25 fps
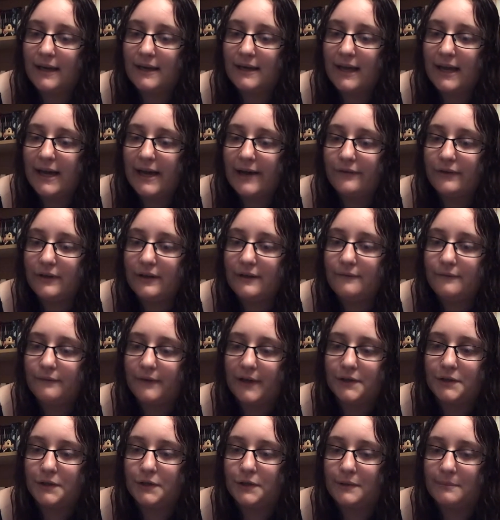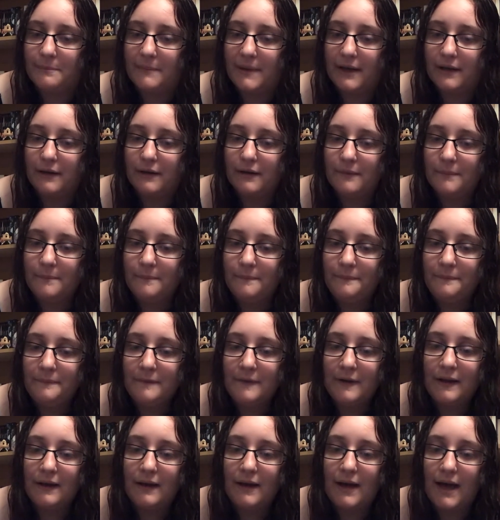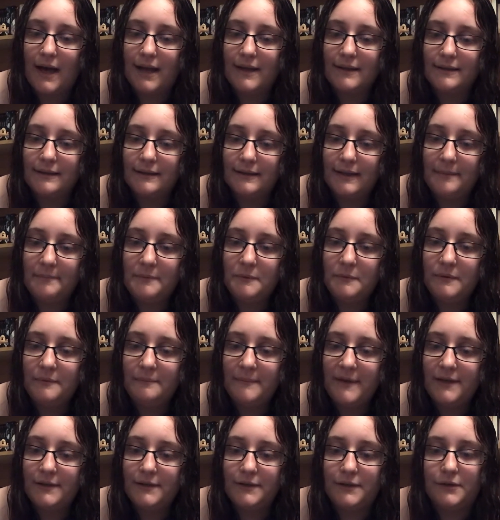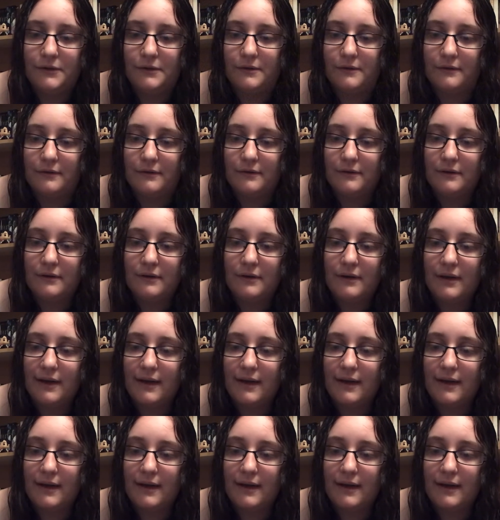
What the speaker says: and I have a confession to make. I slept with my student,